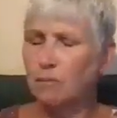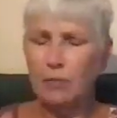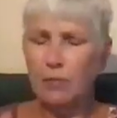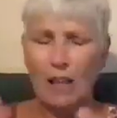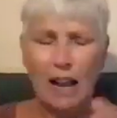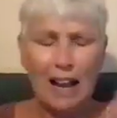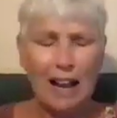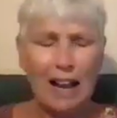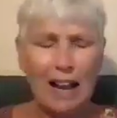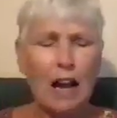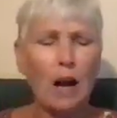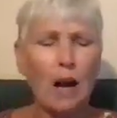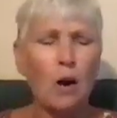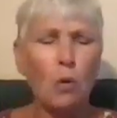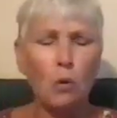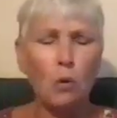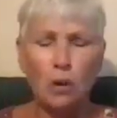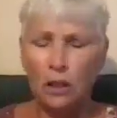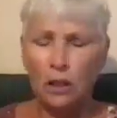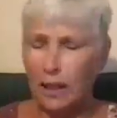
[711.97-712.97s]
How
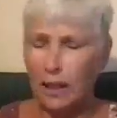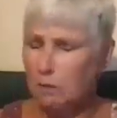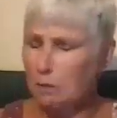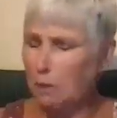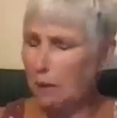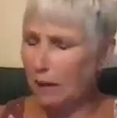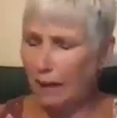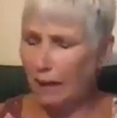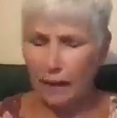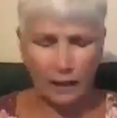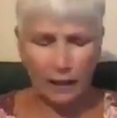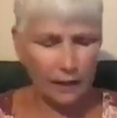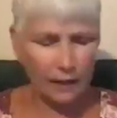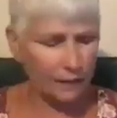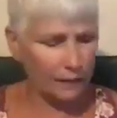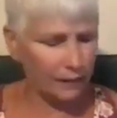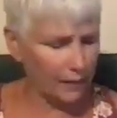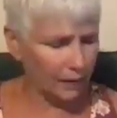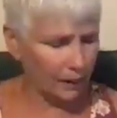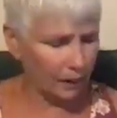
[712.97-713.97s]
will I pay
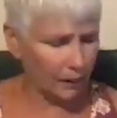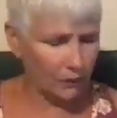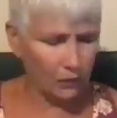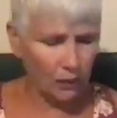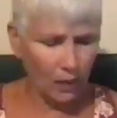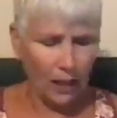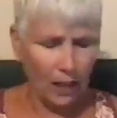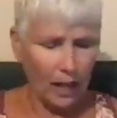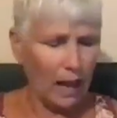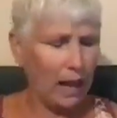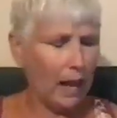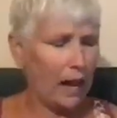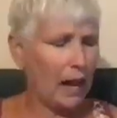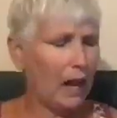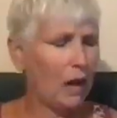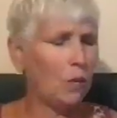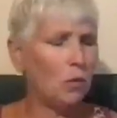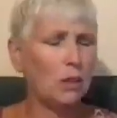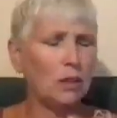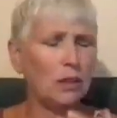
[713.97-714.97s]
this? How
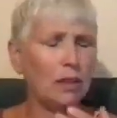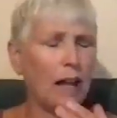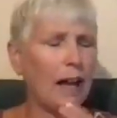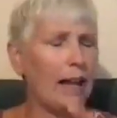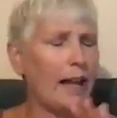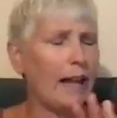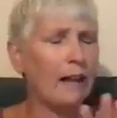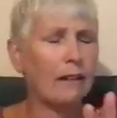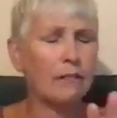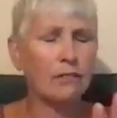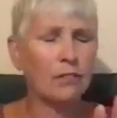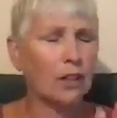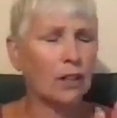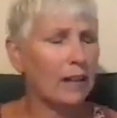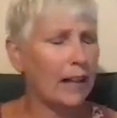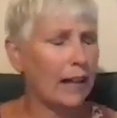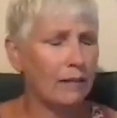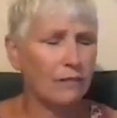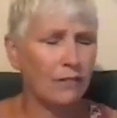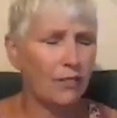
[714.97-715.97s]
will I ever
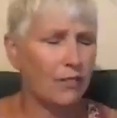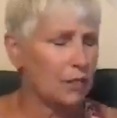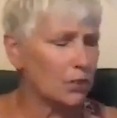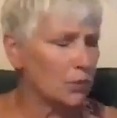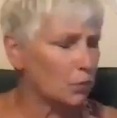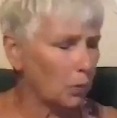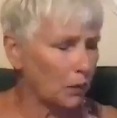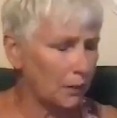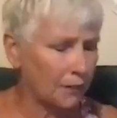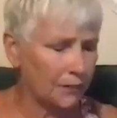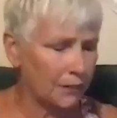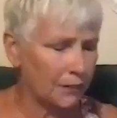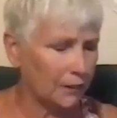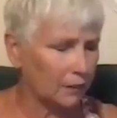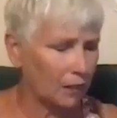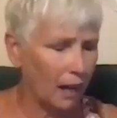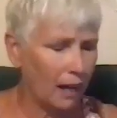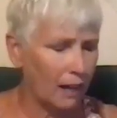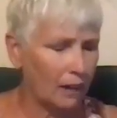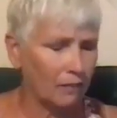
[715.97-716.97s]
have this one to
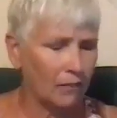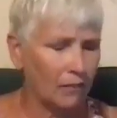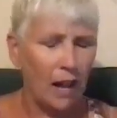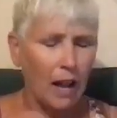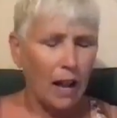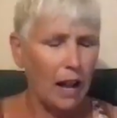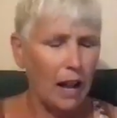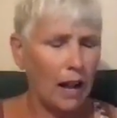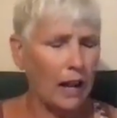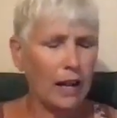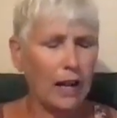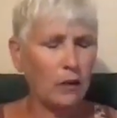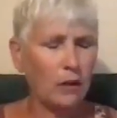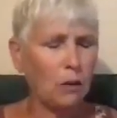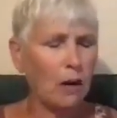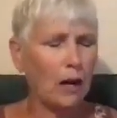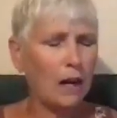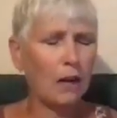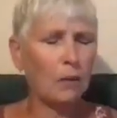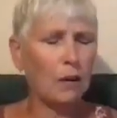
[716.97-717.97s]
love?
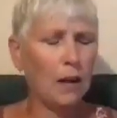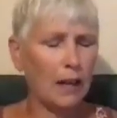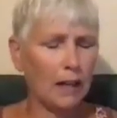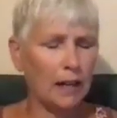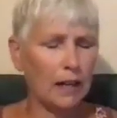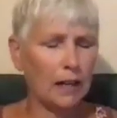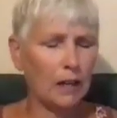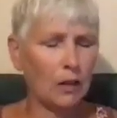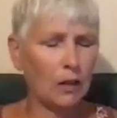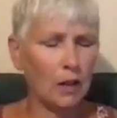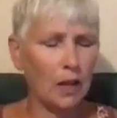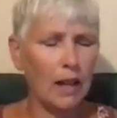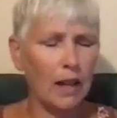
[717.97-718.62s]
How?